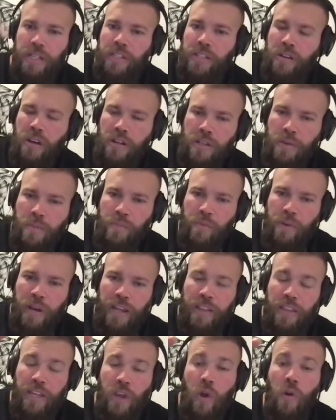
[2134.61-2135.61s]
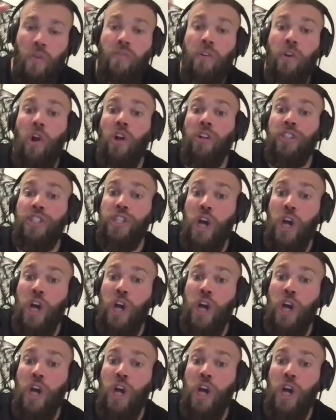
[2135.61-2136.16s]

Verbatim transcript: can start to bring the overall